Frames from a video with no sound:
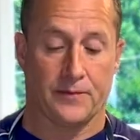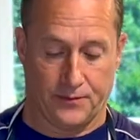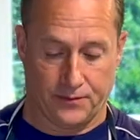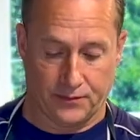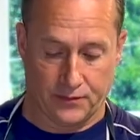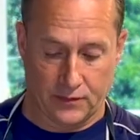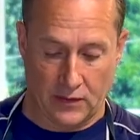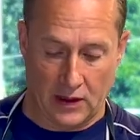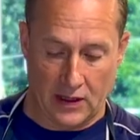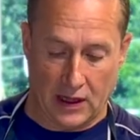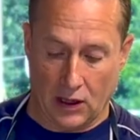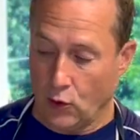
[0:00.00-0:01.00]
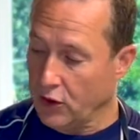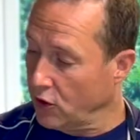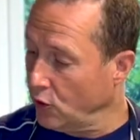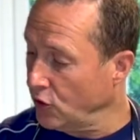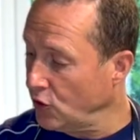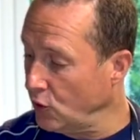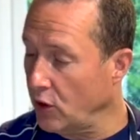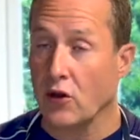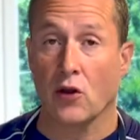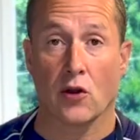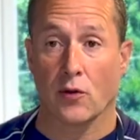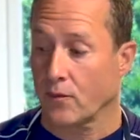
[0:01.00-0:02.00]
And what I'm going to do
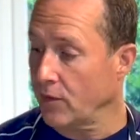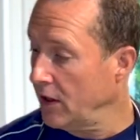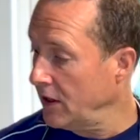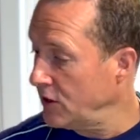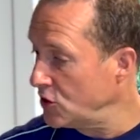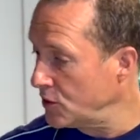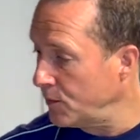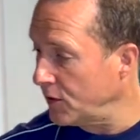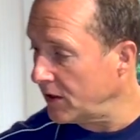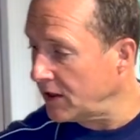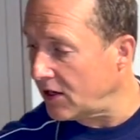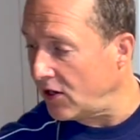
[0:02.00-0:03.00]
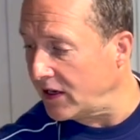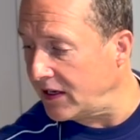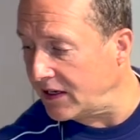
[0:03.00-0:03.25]
here is just put a tiny,